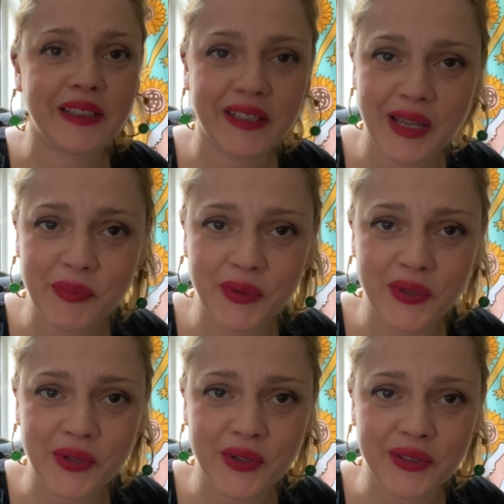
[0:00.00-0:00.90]

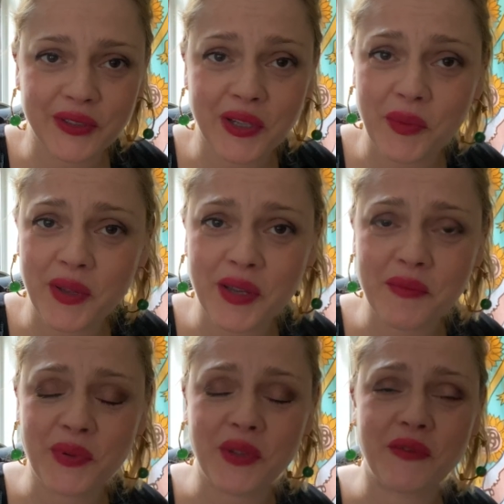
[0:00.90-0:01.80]
Capricorn, come on
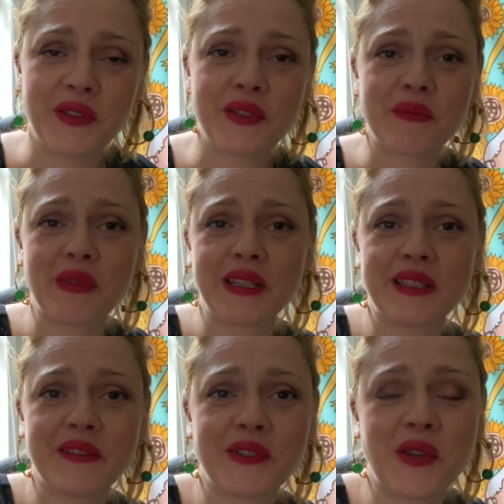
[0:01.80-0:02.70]
in, put your feet up, make
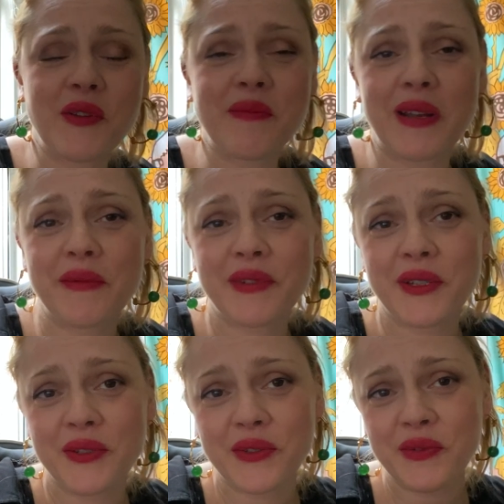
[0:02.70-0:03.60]
yourselves at home. My name's
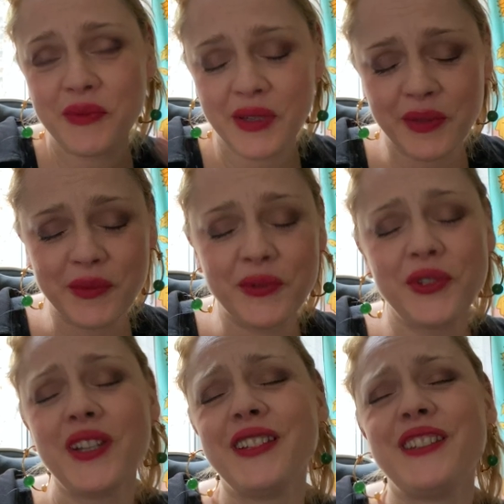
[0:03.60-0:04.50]
Jen Dawson, welcome to
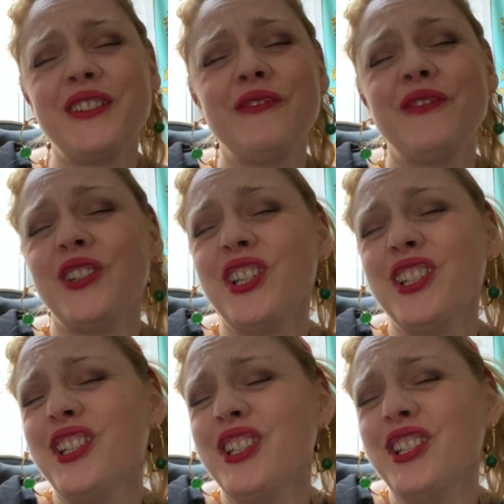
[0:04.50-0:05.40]

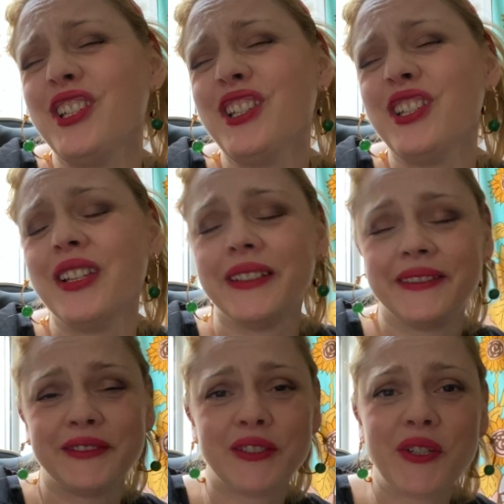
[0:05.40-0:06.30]
JenTV.
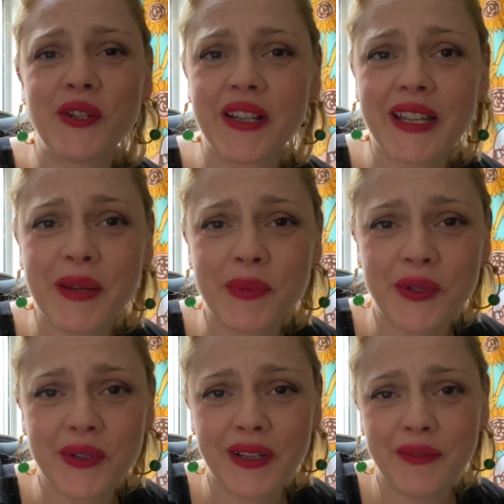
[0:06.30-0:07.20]
All right,
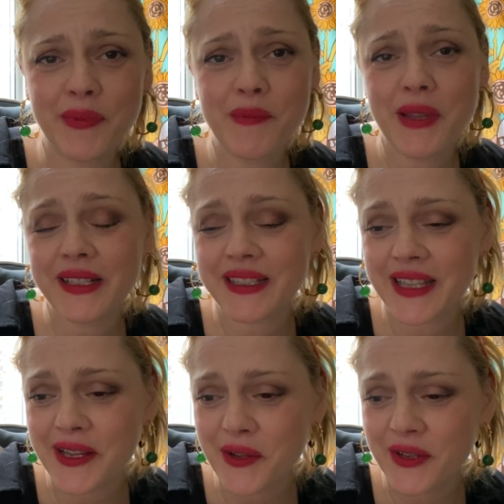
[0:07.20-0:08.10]
Capricorn, I've been
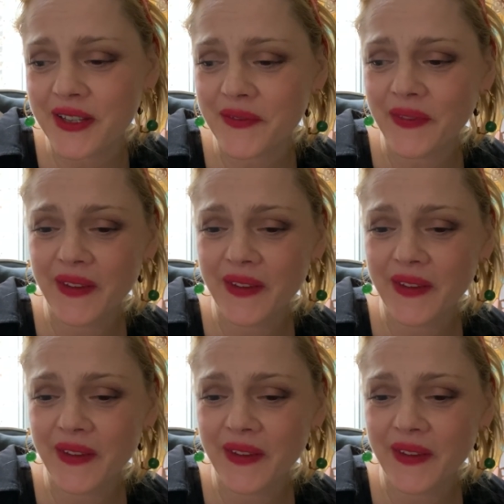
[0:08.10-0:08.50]
meditating on it,